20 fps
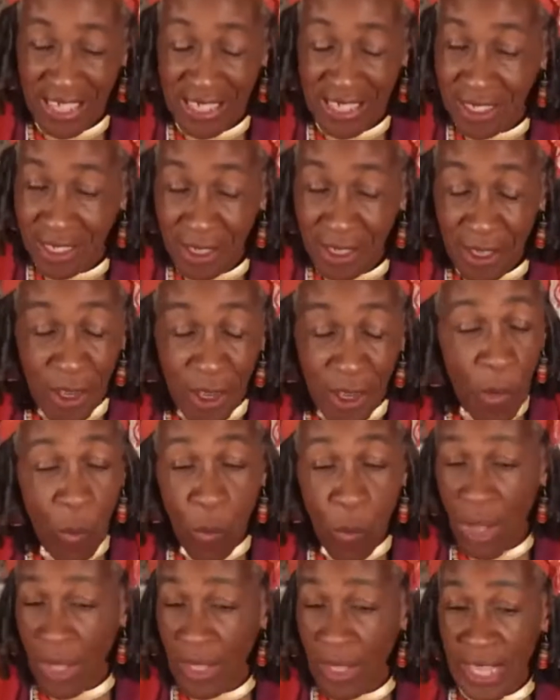Exactly.
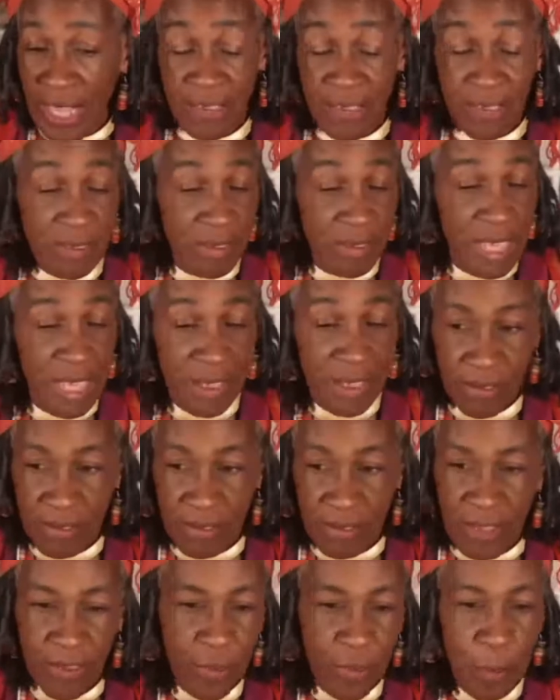Well,
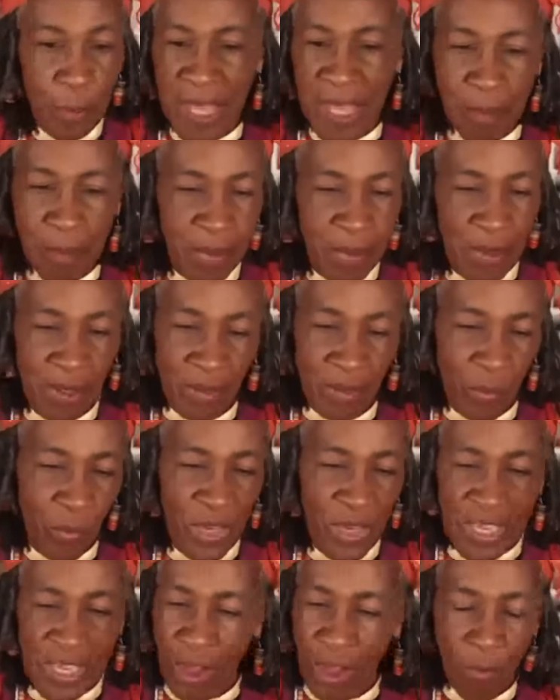it's people.
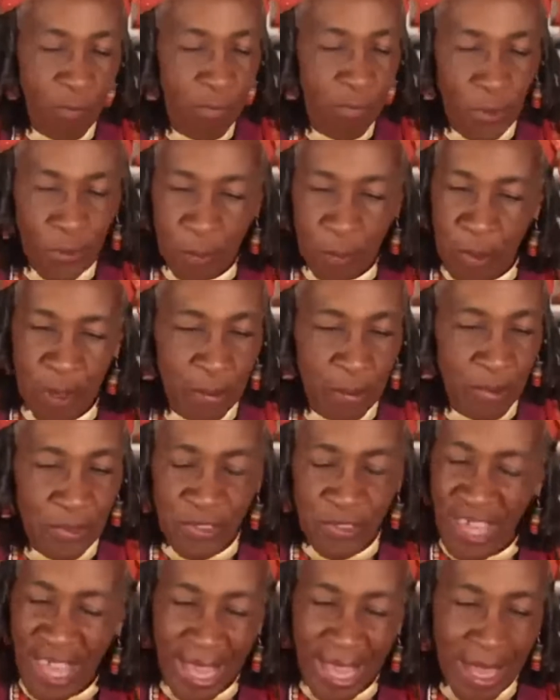We know first peoples
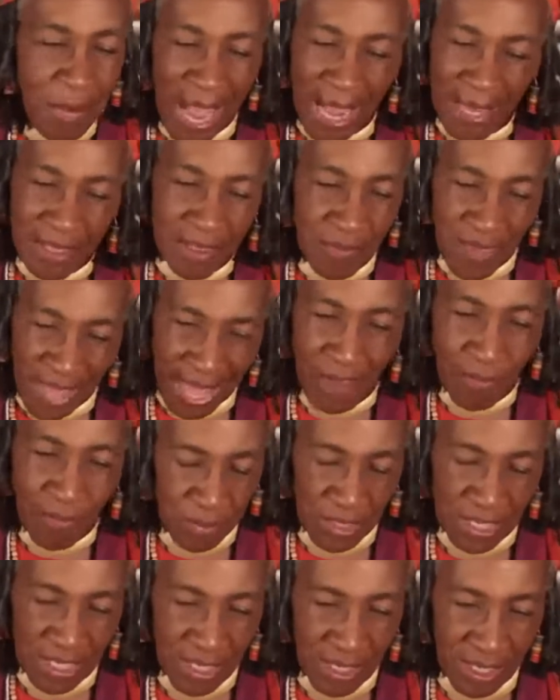came out of
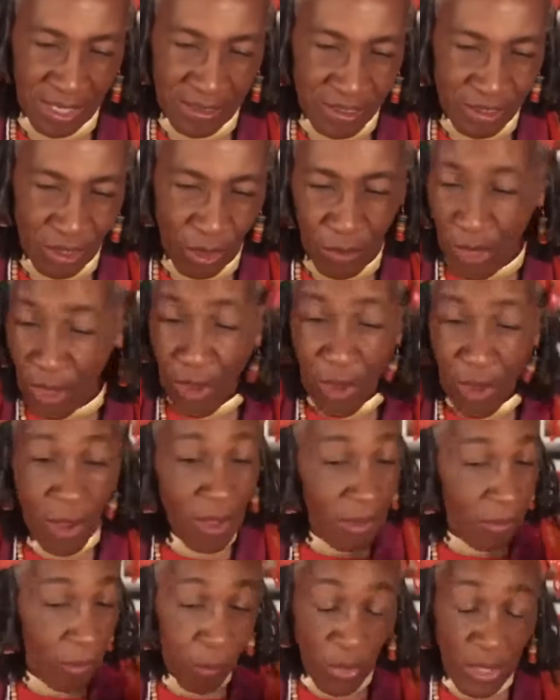Africa. So
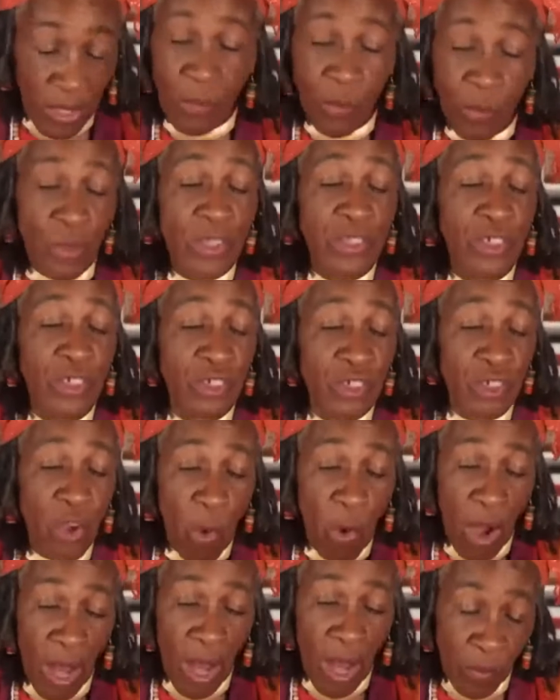we'll just go
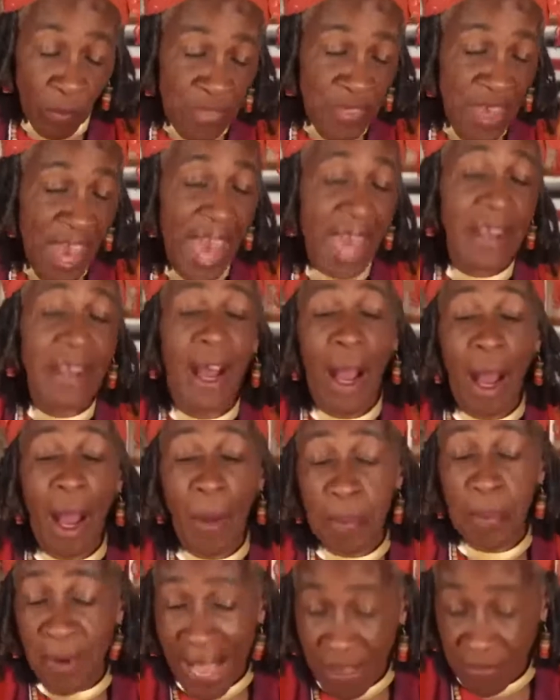on with that
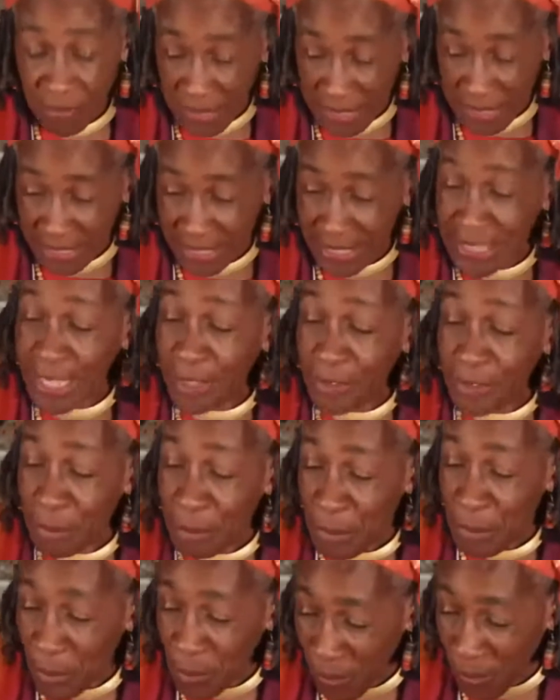privately. Let's
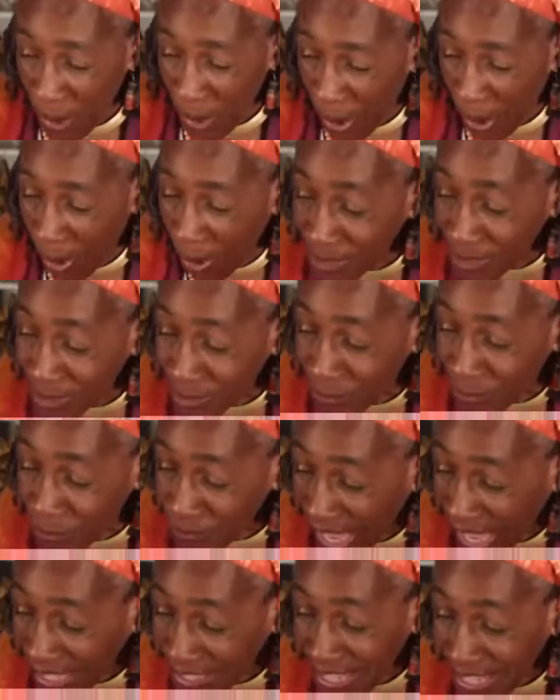move on to
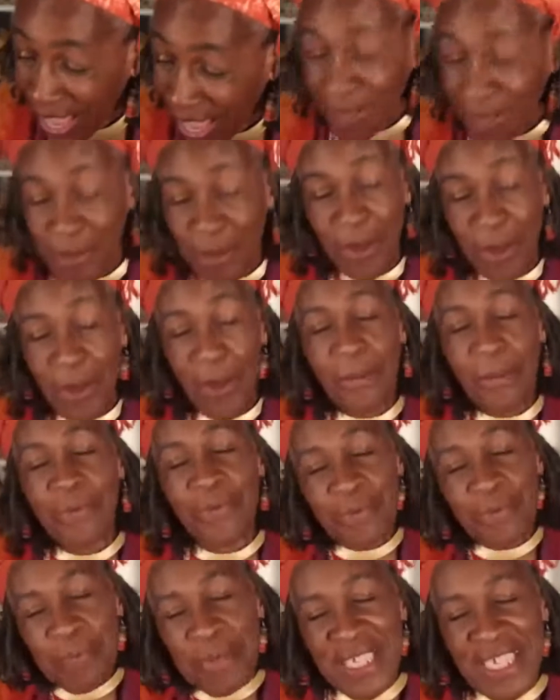find out.
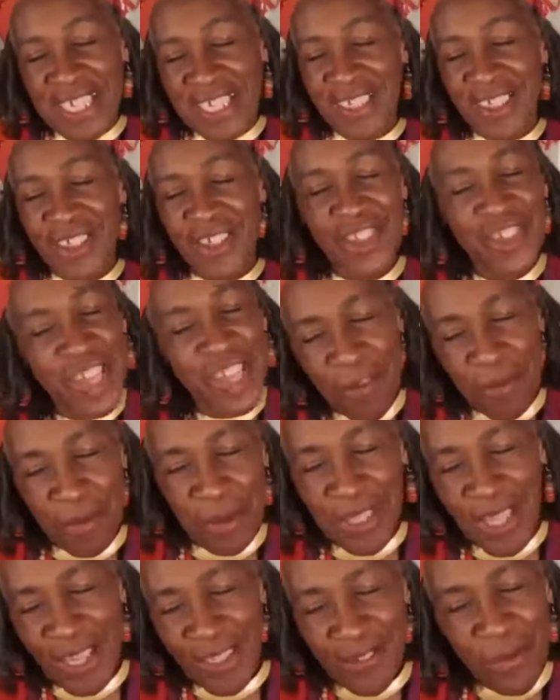Please share
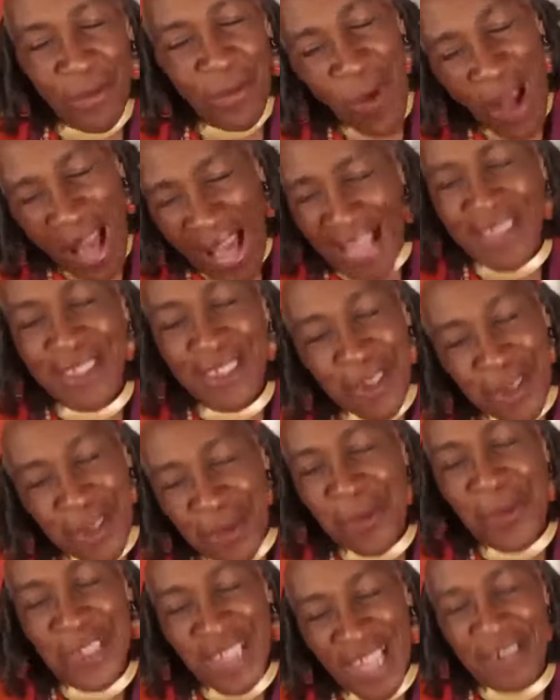with us, why do
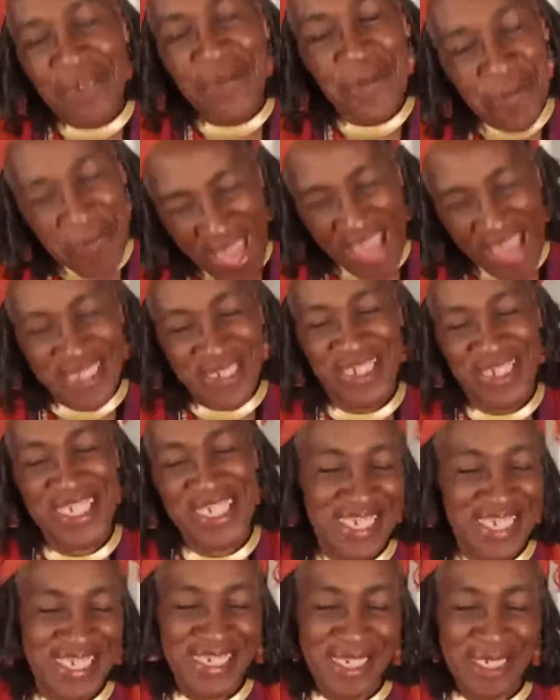you love fashion,
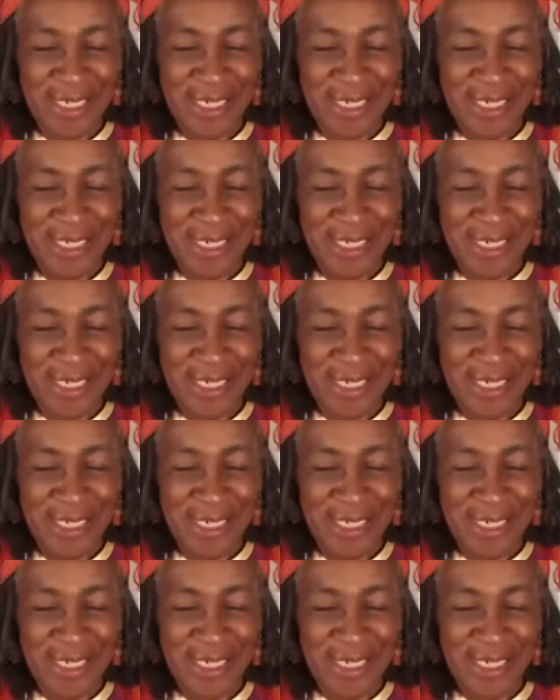Nita?